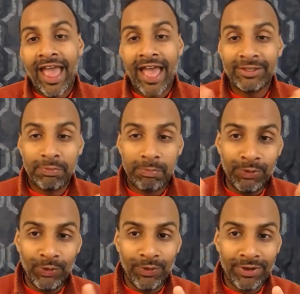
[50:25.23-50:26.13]
As
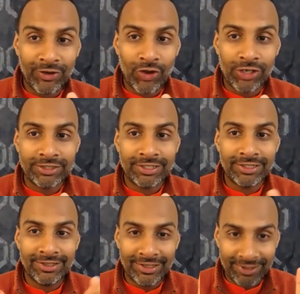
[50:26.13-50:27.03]
pure
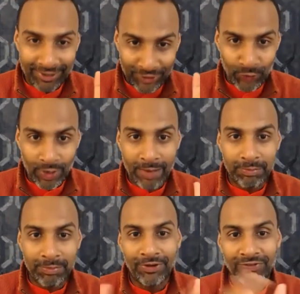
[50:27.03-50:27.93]
consciousness, you are
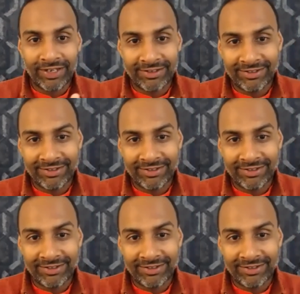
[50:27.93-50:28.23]
perfect.